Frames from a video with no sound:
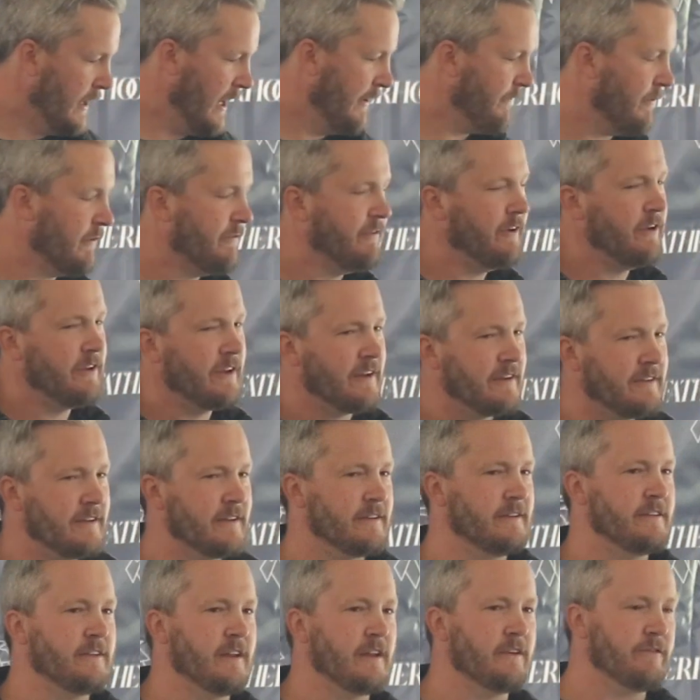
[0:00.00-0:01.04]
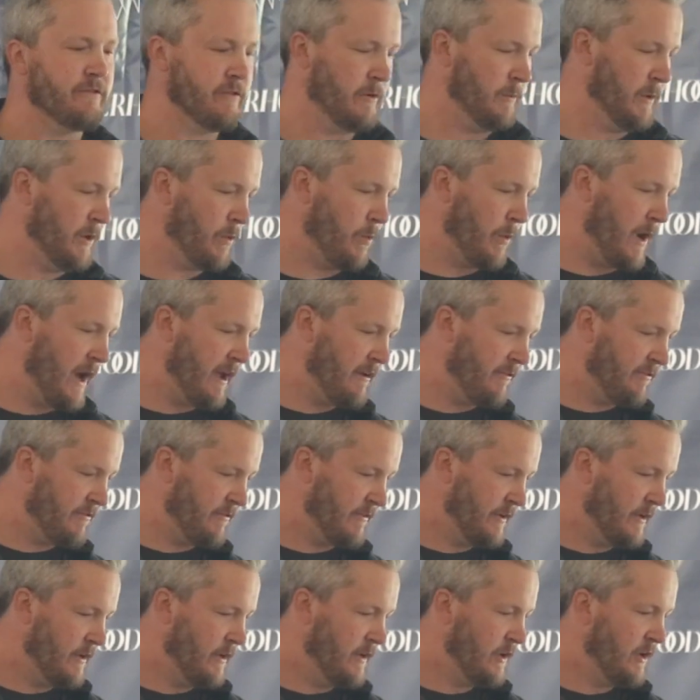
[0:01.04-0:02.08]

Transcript: If you're feeling distant from your wife,